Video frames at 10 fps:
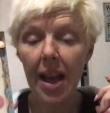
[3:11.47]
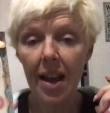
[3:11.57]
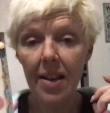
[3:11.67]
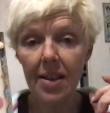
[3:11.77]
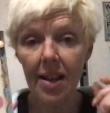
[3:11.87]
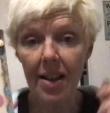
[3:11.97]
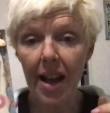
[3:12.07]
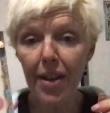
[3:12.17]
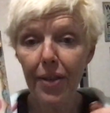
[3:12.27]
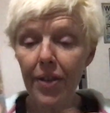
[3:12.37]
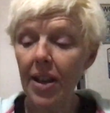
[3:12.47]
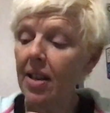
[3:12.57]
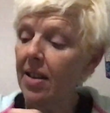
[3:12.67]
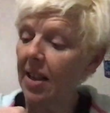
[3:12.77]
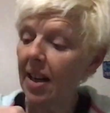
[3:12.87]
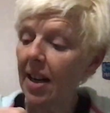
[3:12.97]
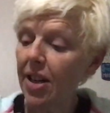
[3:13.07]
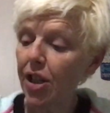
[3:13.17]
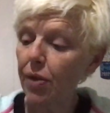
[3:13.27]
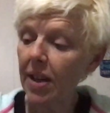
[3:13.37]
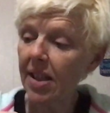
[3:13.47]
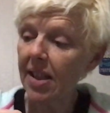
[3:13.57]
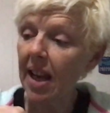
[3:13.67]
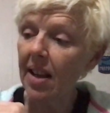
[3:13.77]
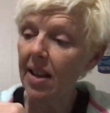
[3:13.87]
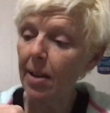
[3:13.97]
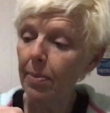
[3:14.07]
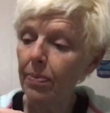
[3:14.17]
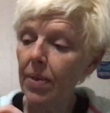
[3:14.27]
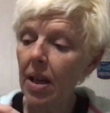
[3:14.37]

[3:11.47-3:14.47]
and a knife. Then I distress stained them.